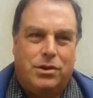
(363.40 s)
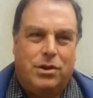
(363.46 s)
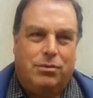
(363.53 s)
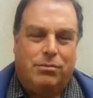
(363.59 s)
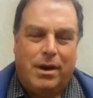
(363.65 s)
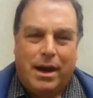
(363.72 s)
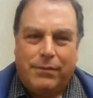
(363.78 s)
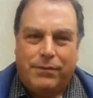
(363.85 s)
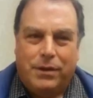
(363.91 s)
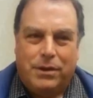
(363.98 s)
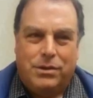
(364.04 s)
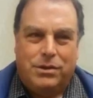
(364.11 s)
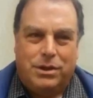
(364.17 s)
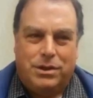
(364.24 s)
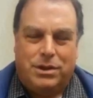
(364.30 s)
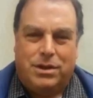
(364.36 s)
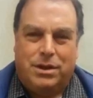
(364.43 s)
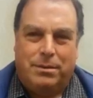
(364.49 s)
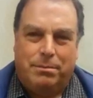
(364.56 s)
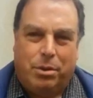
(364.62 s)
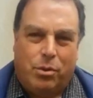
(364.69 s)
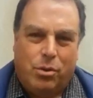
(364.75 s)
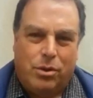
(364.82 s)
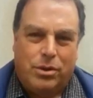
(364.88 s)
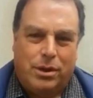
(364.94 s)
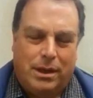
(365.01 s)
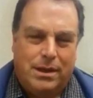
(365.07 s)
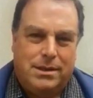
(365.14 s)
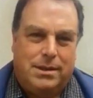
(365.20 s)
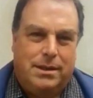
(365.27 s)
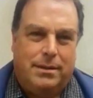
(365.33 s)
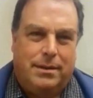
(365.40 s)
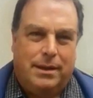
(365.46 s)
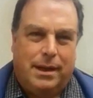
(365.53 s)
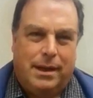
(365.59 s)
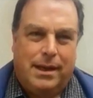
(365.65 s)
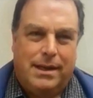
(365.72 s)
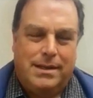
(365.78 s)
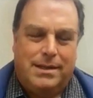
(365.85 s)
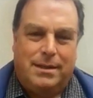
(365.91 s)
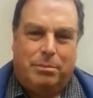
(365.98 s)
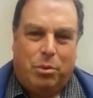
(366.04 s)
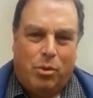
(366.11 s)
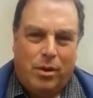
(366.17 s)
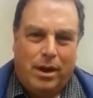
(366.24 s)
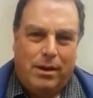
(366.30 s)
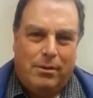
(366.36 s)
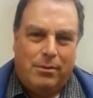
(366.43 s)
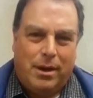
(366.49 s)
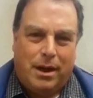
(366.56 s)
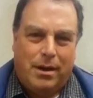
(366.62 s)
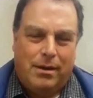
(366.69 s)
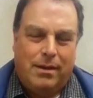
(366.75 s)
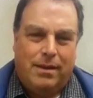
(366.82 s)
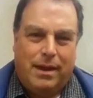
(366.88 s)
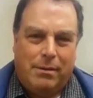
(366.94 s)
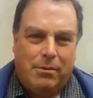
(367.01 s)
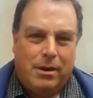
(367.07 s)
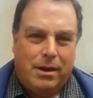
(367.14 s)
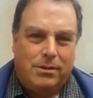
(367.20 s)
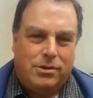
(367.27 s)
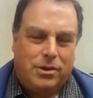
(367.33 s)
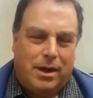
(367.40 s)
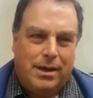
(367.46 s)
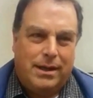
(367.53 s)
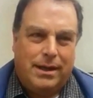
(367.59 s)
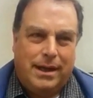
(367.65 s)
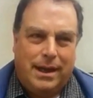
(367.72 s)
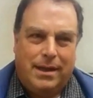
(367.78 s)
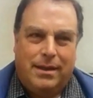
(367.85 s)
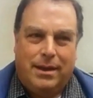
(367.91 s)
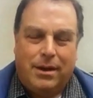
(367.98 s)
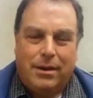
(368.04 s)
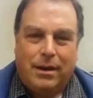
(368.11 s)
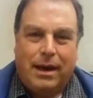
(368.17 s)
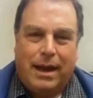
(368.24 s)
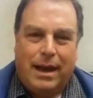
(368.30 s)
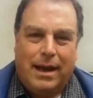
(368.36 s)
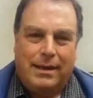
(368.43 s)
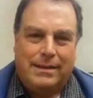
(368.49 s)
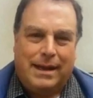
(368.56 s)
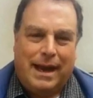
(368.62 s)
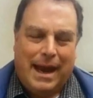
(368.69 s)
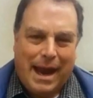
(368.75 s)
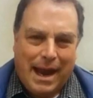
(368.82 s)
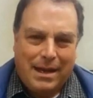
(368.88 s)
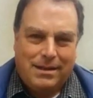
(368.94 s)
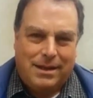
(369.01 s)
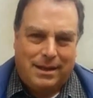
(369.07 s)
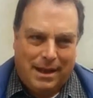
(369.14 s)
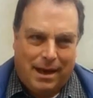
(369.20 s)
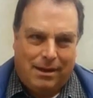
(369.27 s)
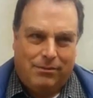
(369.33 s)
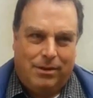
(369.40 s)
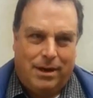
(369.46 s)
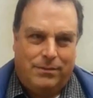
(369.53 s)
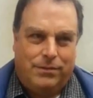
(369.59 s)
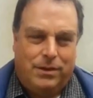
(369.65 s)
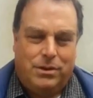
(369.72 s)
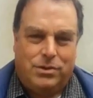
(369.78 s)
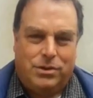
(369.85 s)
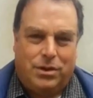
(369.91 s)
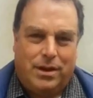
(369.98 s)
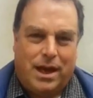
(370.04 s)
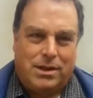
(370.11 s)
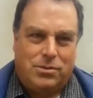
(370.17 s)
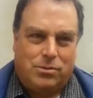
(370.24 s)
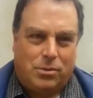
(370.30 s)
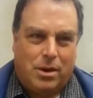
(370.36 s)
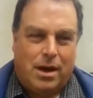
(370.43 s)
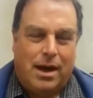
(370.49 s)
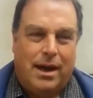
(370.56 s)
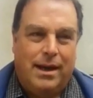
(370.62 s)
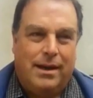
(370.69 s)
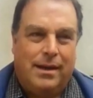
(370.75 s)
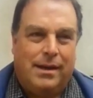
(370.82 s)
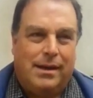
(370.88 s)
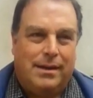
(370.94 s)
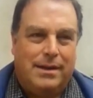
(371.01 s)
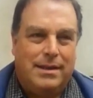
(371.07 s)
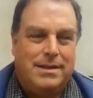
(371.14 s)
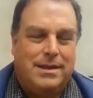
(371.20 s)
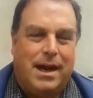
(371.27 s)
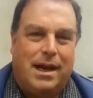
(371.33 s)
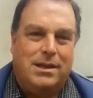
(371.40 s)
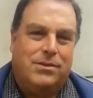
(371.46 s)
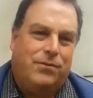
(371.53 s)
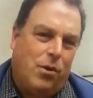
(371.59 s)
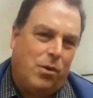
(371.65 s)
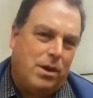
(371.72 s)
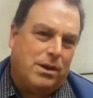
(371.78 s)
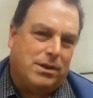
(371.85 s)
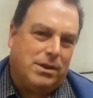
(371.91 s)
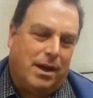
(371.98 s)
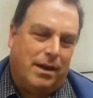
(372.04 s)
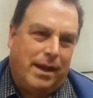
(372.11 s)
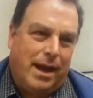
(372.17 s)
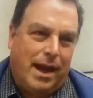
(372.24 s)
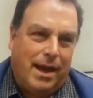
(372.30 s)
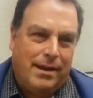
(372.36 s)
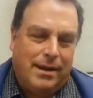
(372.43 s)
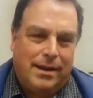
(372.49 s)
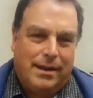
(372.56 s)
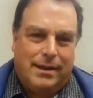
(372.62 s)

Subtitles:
The refuge is the port, is the point where they were trying to get their land to add to that refuge. So that's why these guys focused on that.